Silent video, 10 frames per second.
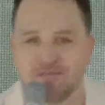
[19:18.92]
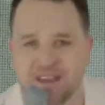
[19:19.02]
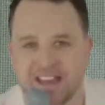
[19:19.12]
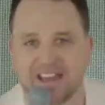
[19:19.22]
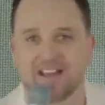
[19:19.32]

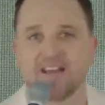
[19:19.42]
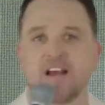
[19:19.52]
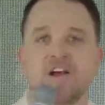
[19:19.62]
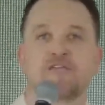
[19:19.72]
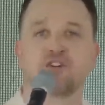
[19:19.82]
me
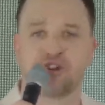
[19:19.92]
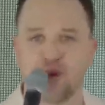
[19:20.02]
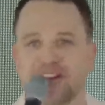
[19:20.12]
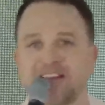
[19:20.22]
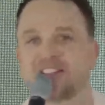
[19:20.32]
for
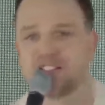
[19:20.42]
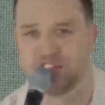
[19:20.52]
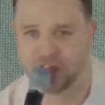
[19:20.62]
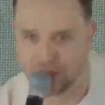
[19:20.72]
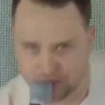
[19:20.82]
doing this
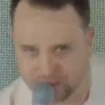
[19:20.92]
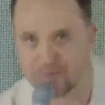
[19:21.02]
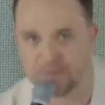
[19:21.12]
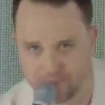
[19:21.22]
to you.